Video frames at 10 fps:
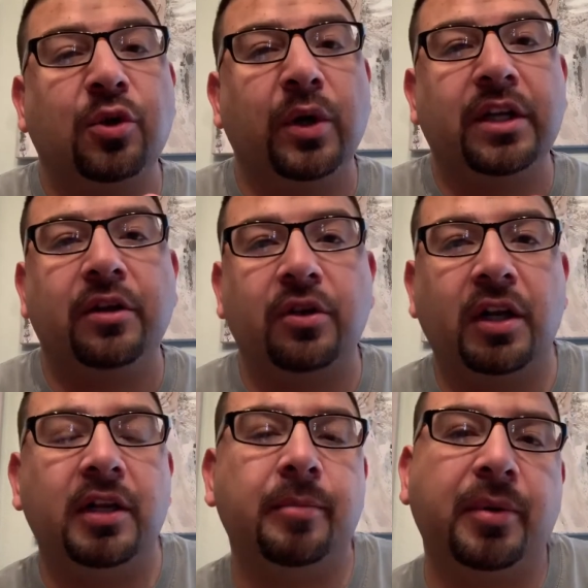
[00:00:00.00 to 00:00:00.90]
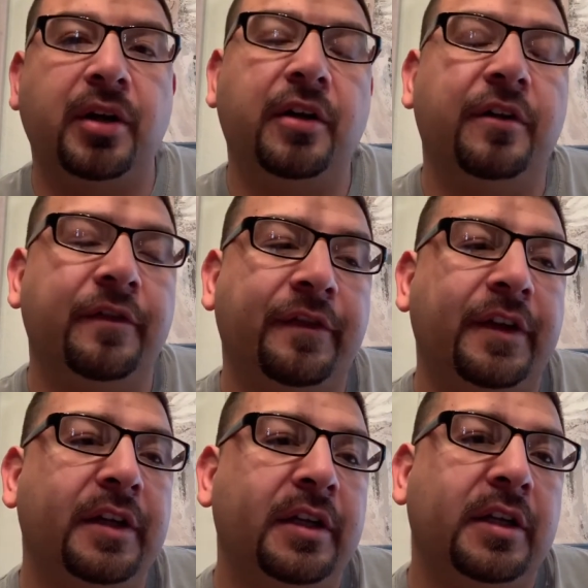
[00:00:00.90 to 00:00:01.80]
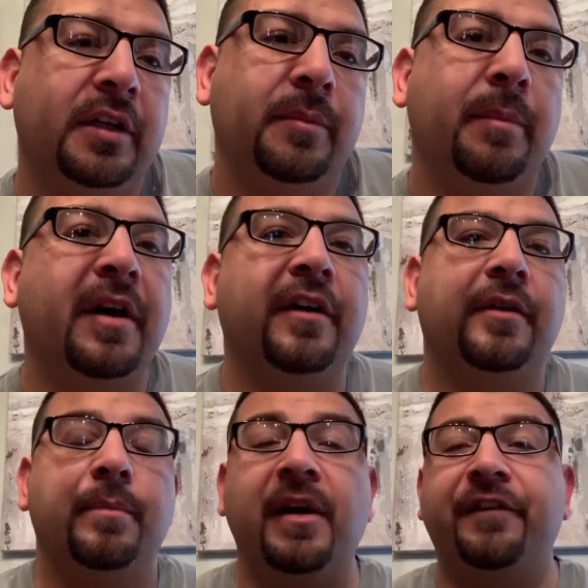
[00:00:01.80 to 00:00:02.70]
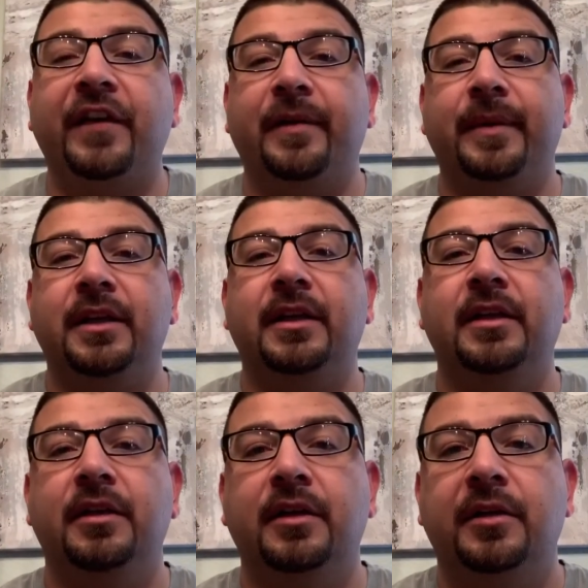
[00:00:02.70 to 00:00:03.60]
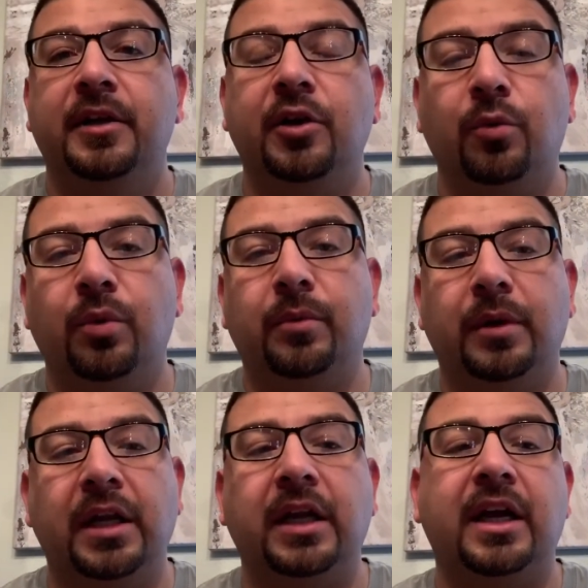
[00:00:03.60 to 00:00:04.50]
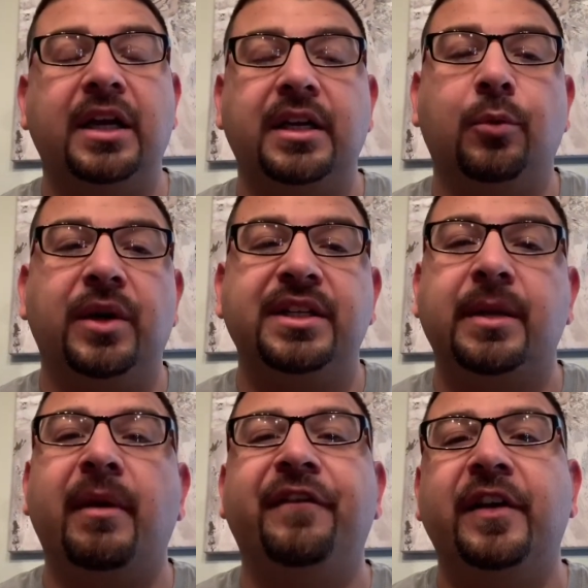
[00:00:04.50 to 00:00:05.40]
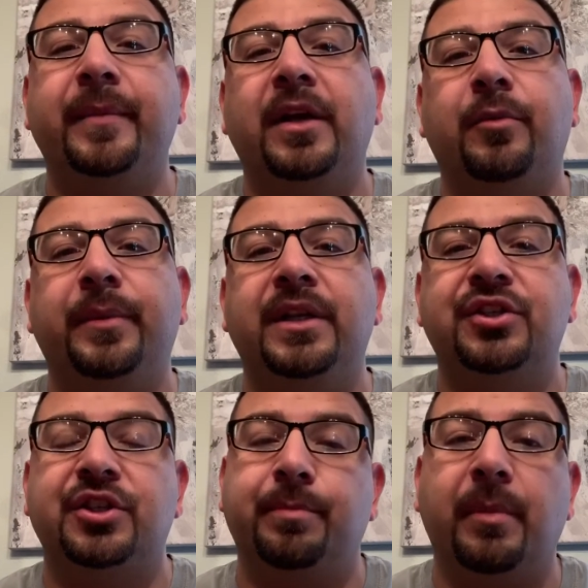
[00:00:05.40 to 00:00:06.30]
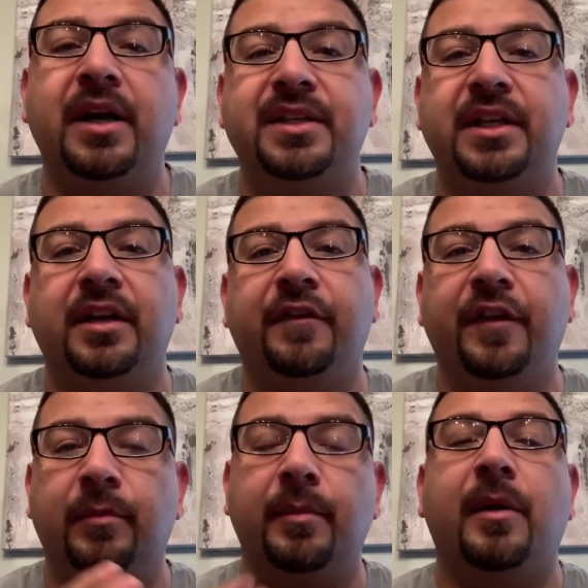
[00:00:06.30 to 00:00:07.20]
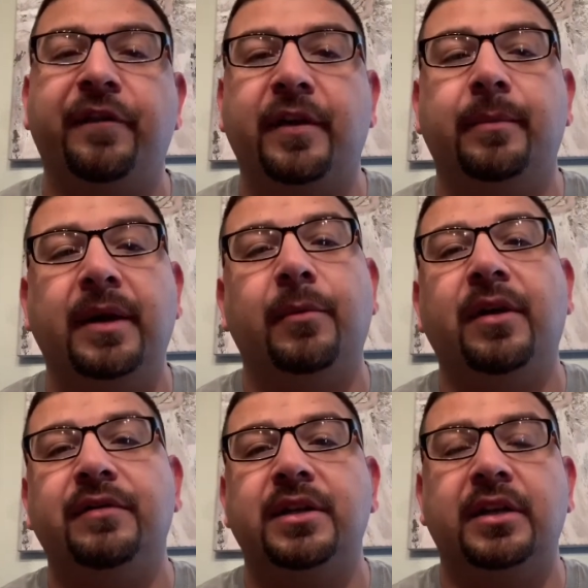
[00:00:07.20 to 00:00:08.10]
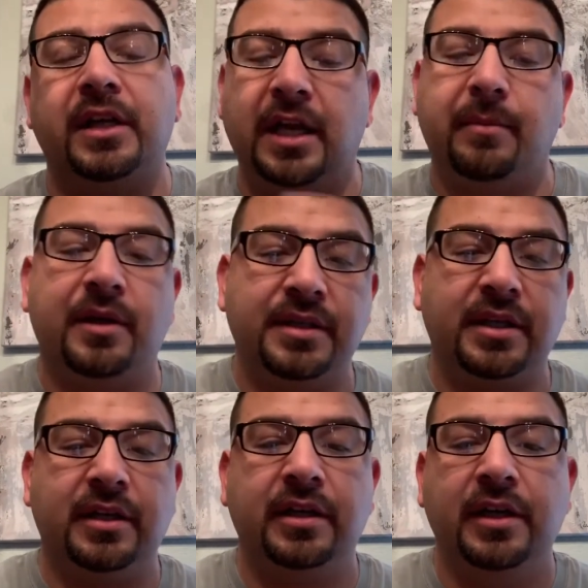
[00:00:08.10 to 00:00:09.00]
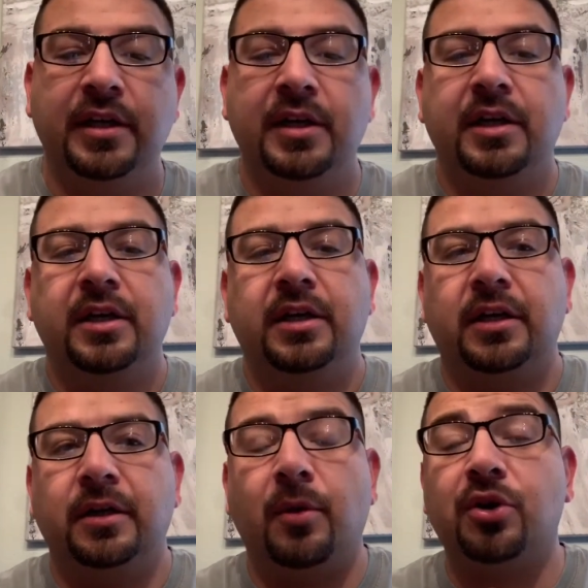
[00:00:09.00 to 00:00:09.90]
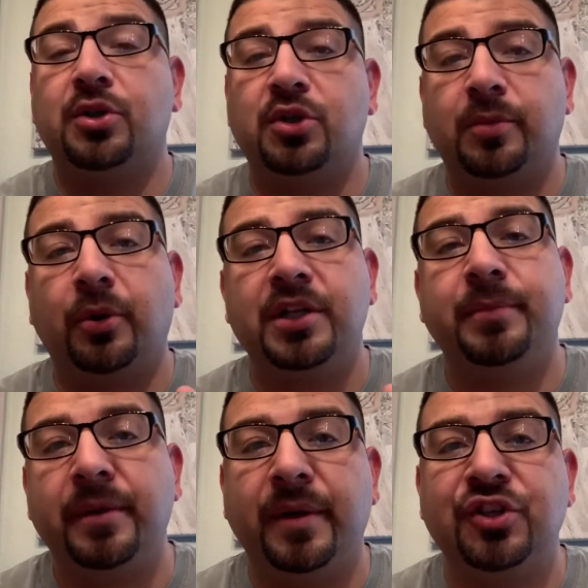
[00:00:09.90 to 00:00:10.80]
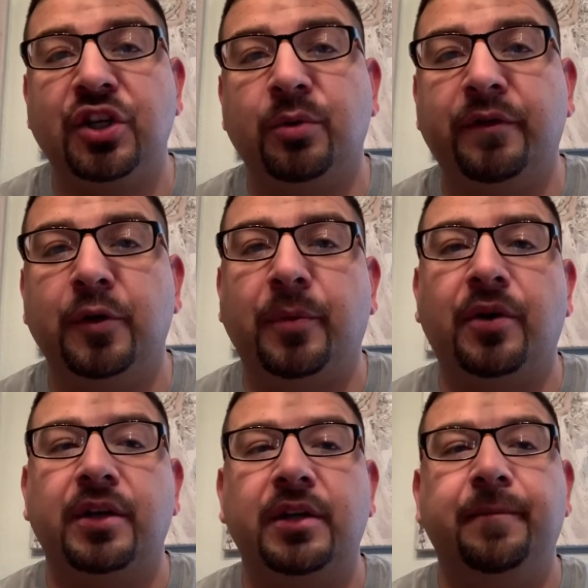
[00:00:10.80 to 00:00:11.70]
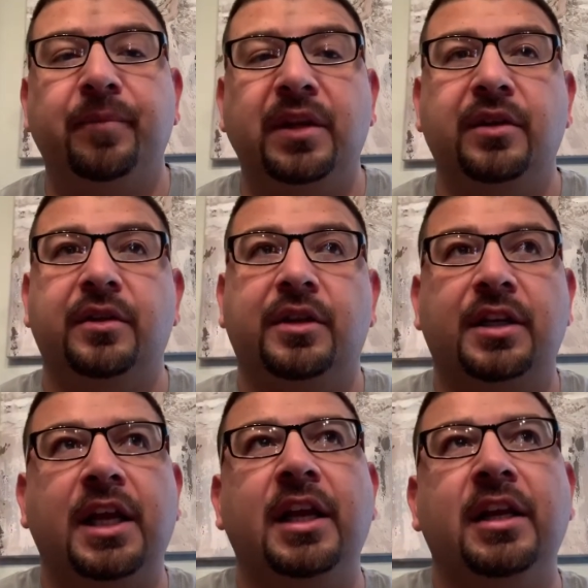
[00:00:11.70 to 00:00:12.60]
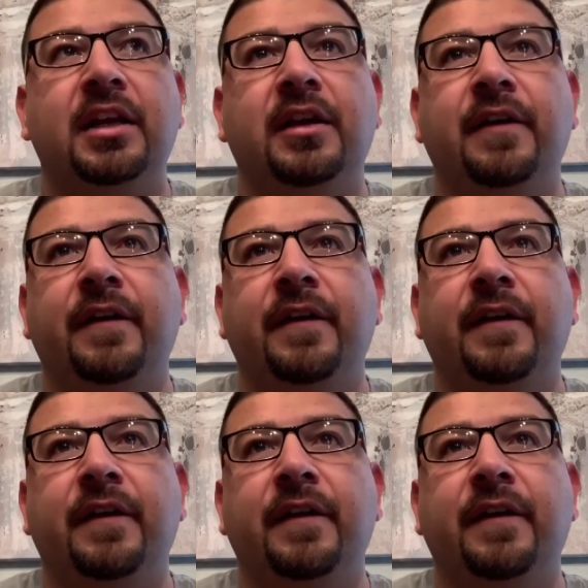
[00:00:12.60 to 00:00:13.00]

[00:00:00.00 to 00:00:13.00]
quick little clip of my family. You know, when I say my family, I don't mean just my side of the family. My wife's side and my side. Also surprised me at my gender reveal party. Two days